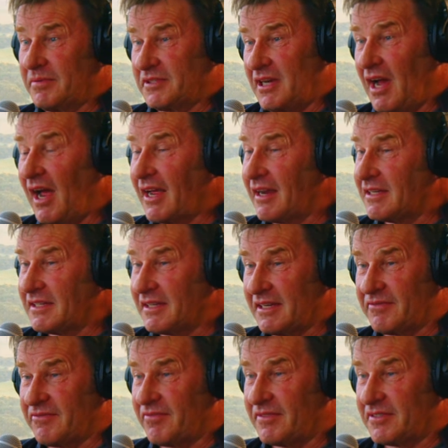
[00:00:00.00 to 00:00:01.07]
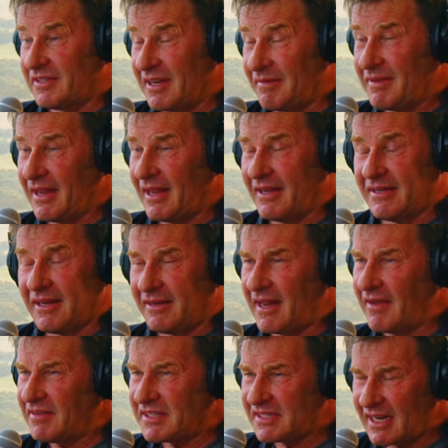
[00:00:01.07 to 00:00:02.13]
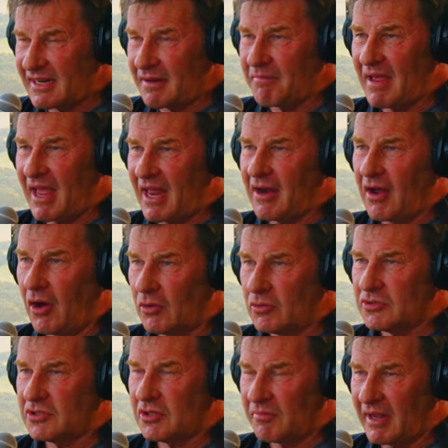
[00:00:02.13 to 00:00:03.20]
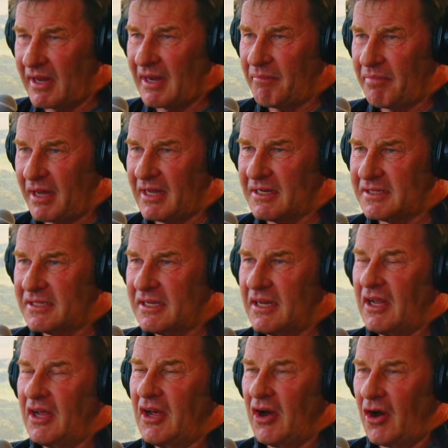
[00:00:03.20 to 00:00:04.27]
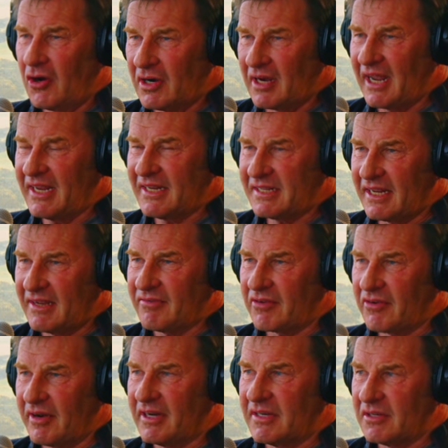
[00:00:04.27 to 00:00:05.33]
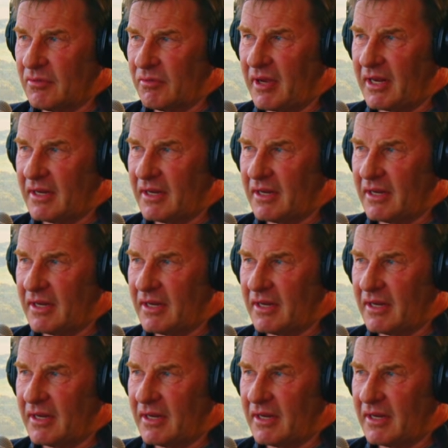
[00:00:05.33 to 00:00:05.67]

Tigers. It's never seen a man hole so many putts on an eighteenth green to win.